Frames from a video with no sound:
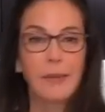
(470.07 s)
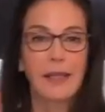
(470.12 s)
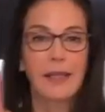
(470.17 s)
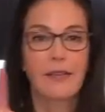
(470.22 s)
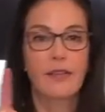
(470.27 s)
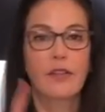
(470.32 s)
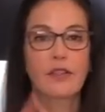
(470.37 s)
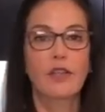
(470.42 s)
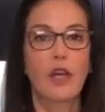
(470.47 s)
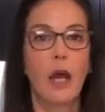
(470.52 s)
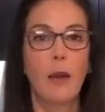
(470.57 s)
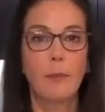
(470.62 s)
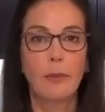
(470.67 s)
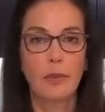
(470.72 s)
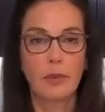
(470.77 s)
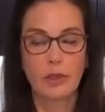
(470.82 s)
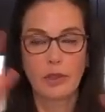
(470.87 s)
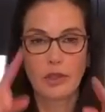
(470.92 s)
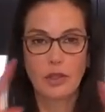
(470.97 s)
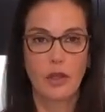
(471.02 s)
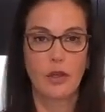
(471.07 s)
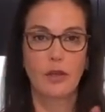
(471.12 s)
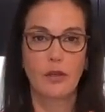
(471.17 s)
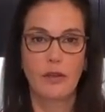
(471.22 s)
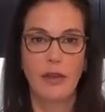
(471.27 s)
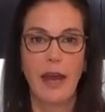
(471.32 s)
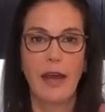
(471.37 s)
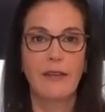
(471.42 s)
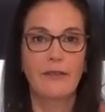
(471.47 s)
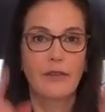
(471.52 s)
gonna get the topper and show
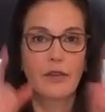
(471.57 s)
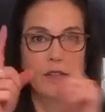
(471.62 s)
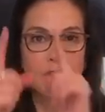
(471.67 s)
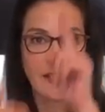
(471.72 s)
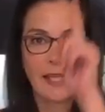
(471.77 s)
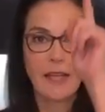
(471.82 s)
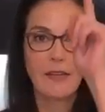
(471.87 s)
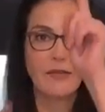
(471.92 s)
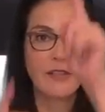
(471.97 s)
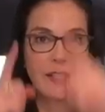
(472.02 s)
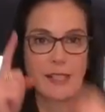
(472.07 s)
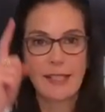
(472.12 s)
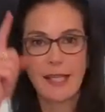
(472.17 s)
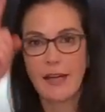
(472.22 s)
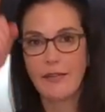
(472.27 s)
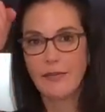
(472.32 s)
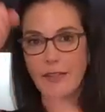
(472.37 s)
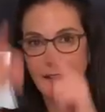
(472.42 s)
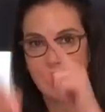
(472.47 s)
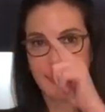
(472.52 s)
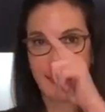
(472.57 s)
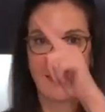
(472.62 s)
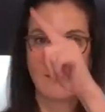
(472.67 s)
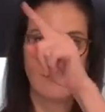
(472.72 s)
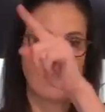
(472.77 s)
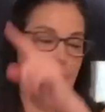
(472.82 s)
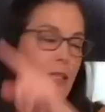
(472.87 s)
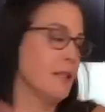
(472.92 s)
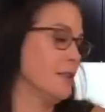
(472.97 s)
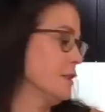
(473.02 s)
you that for safety, safety,
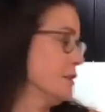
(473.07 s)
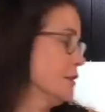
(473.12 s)
safety.